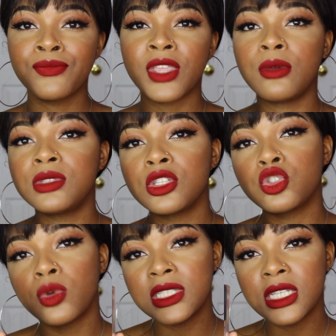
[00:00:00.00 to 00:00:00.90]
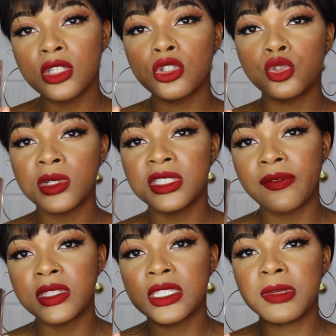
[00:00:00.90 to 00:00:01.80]
It was either 2016 or
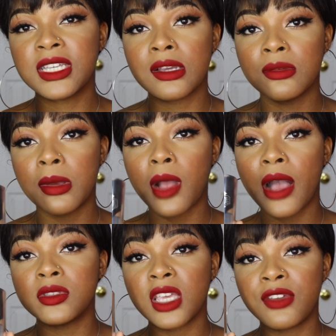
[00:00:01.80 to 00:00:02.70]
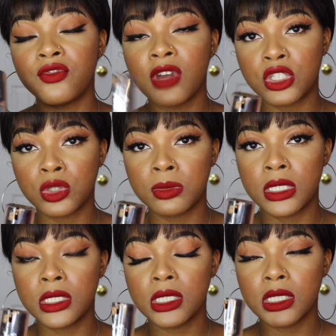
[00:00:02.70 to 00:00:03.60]
2017 because I remember I was a
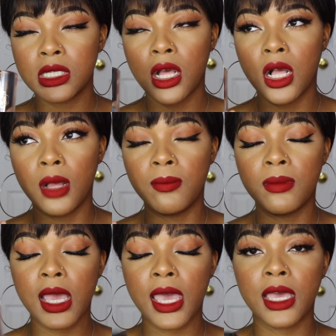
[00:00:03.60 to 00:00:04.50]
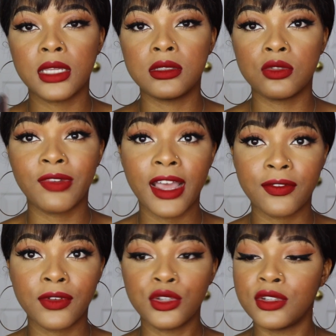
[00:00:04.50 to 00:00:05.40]
freshman at
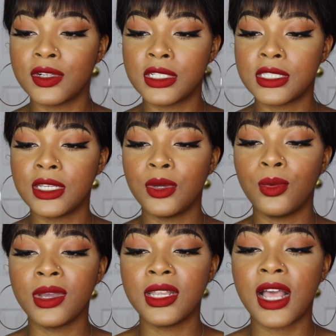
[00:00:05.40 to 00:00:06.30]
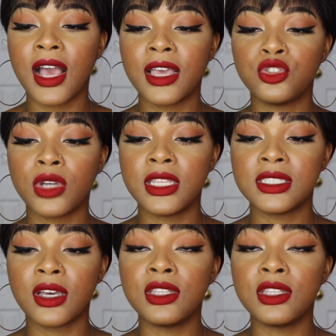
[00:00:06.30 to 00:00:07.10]
Radford University when I tried this out.